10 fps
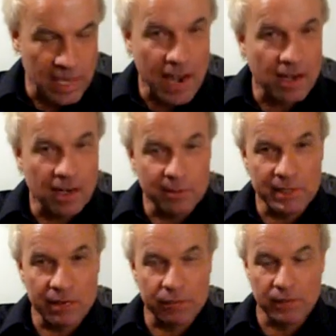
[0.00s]
Yeah, I'm
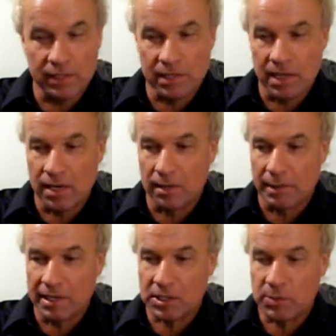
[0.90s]
definitely,
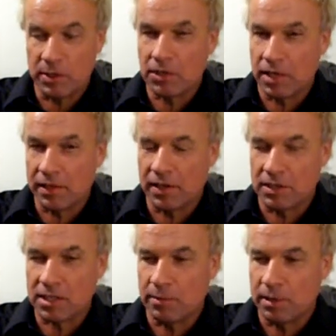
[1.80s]
my next beer, I think
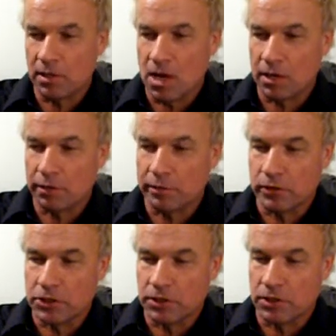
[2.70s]
it's going to be lager
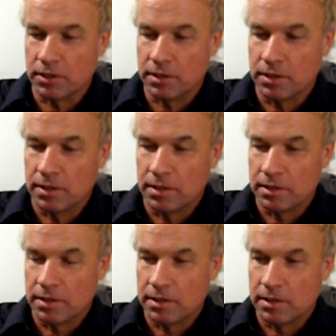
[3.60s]
for sure.
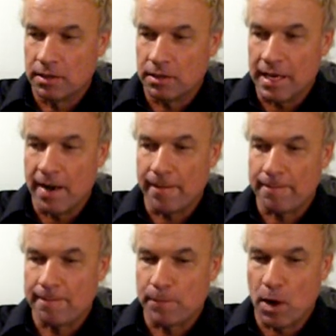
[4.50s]
Yeah,
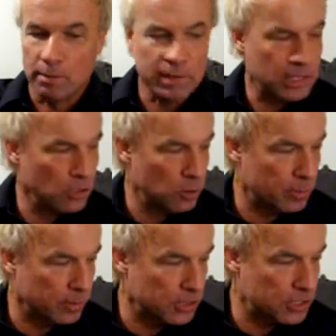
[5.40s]
probably a
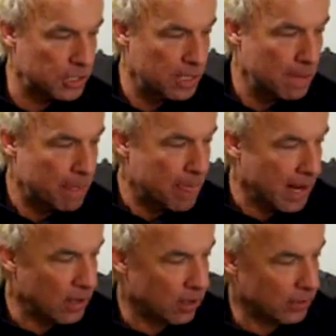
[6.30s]
Cooper's.
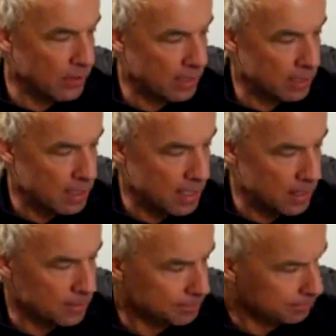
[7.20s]
I know
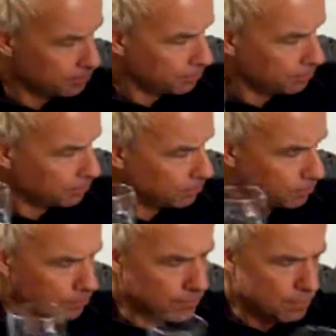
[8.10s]
that
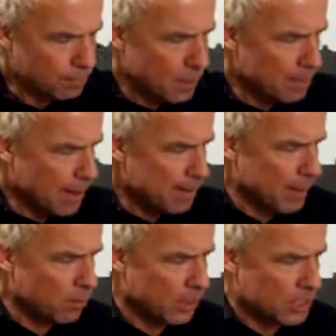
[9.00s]
my
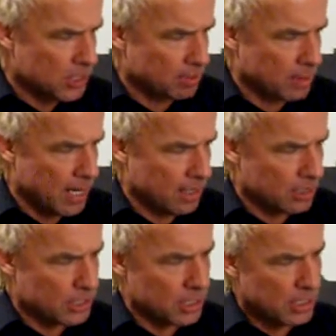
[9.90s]
Midwest
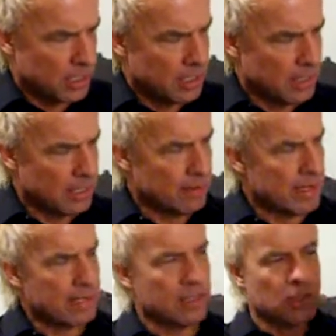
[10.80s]
suppliers, they've
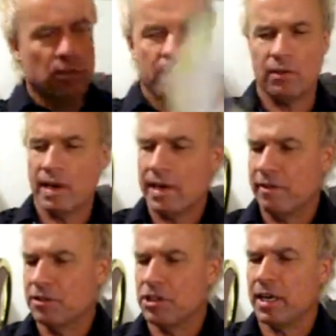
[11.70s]
got this one right,
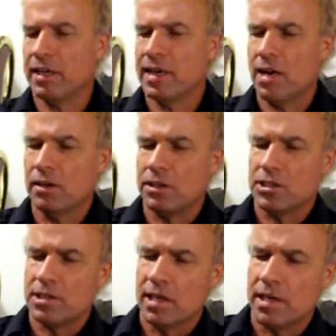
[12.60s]
I was checking out,
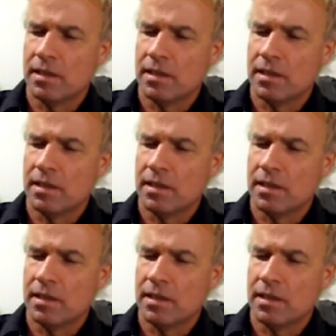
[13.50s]
it's